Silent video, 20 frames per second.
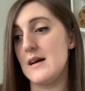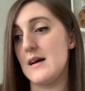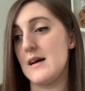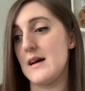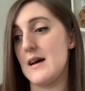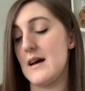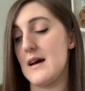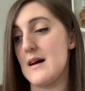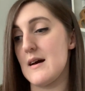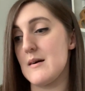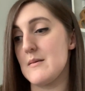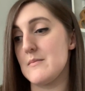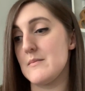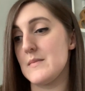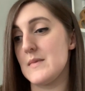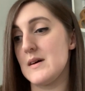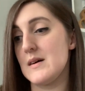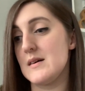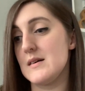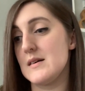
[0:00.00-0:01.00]

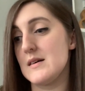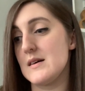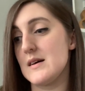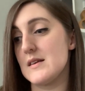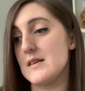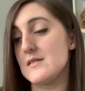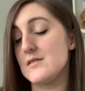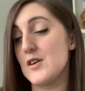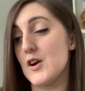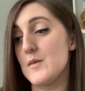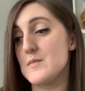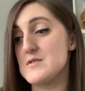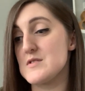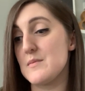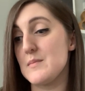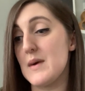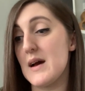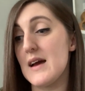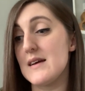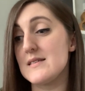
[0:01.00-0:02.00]
in terms of
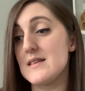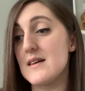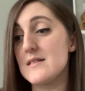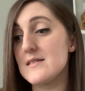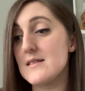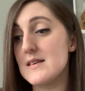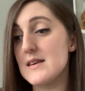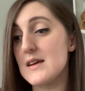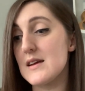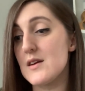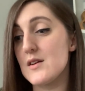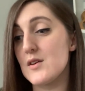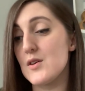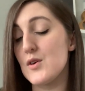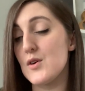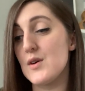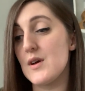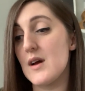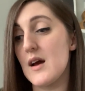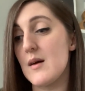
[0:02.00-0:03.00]
my identity and
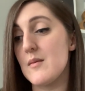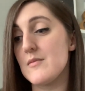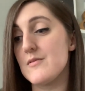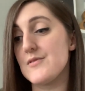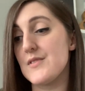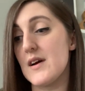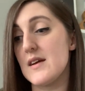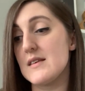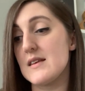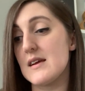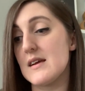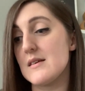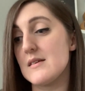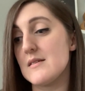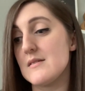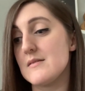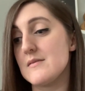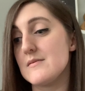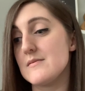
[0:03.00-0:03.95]
who I'm finding,